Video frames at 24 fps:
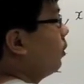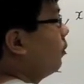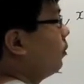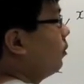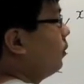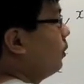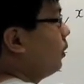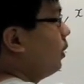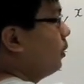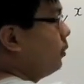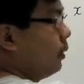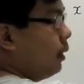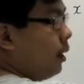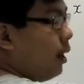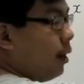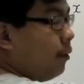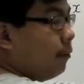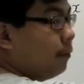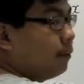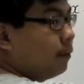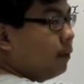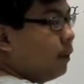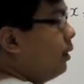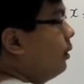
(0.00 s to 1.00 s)
of half
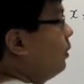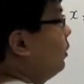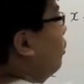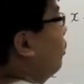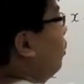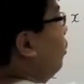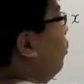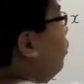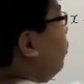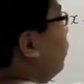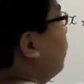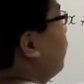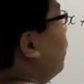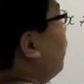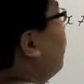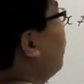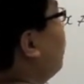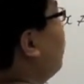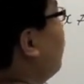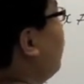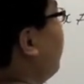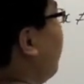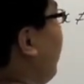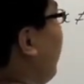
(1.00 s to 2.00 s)
and 0,
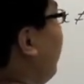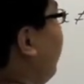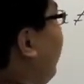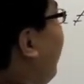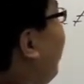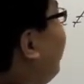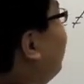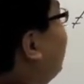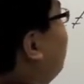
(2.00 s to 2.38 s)
and x